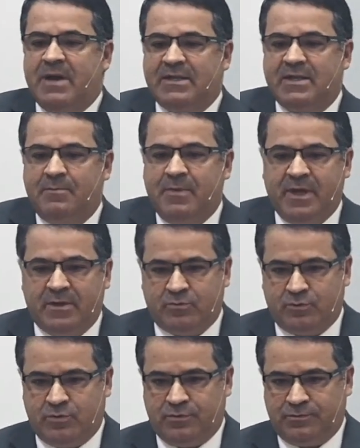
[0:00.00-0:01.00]
Is the
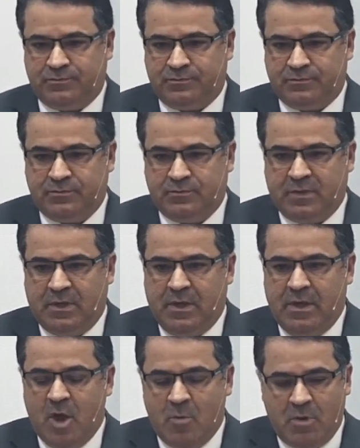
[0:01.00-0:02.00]
moment
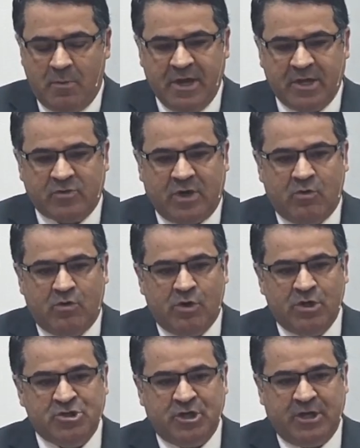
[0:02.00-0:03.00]

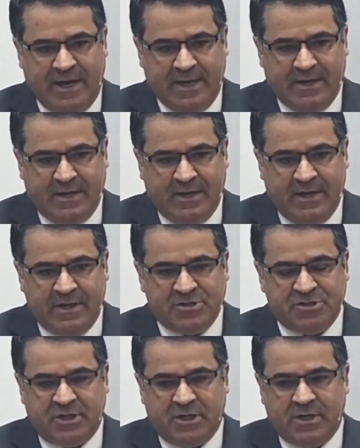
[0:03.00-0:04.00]
prior to
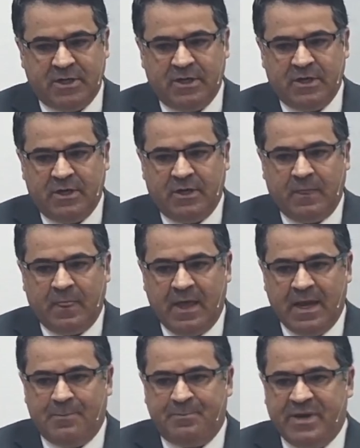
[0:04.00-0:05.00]
the, the
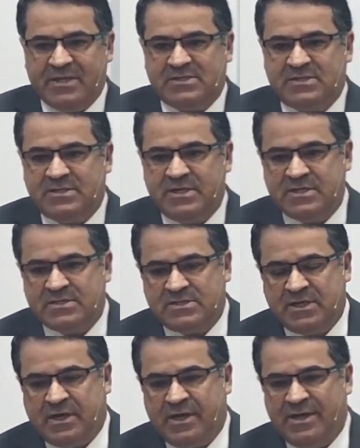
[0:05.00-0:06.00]
rapture.
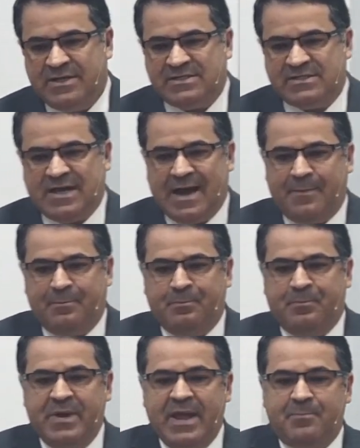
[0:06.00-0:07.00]
It is the moment
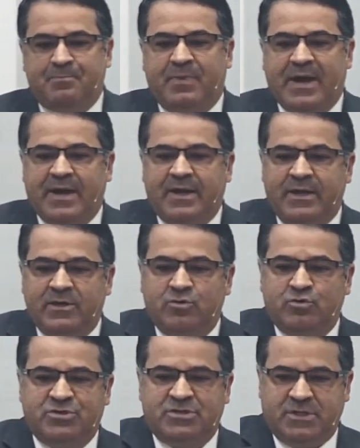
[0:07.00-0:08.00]
in which the
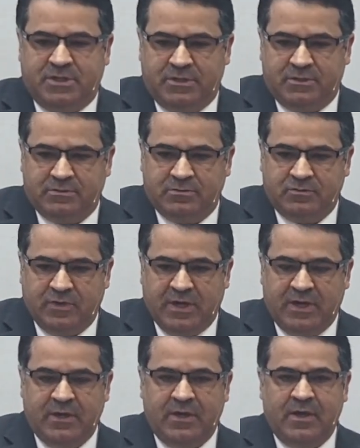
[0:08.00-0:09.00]
church needs to be
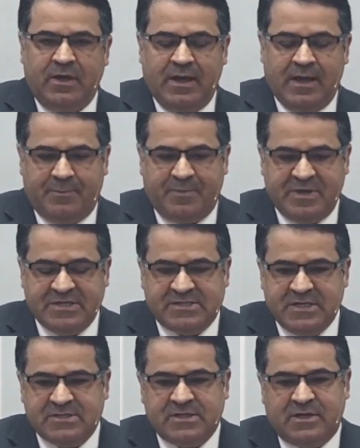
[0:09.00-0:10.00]
getting
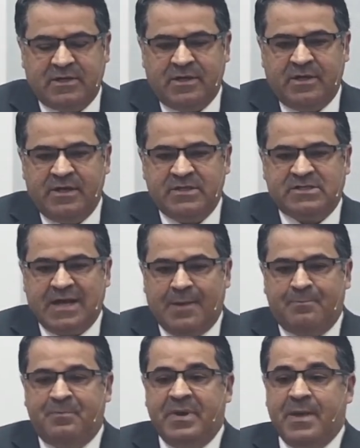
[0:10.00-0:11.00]
ready. The
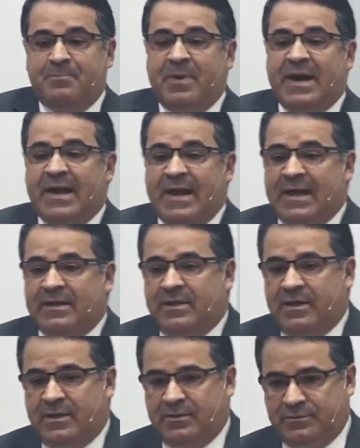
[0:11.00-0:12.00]
church needs to
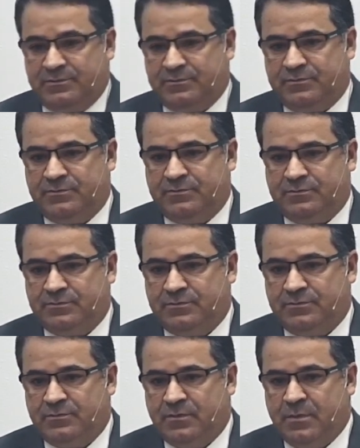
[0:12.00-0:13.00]
be
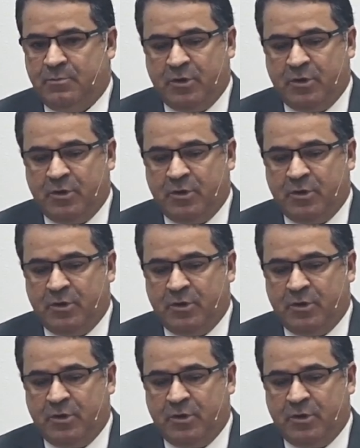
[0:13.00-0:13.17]
prepared,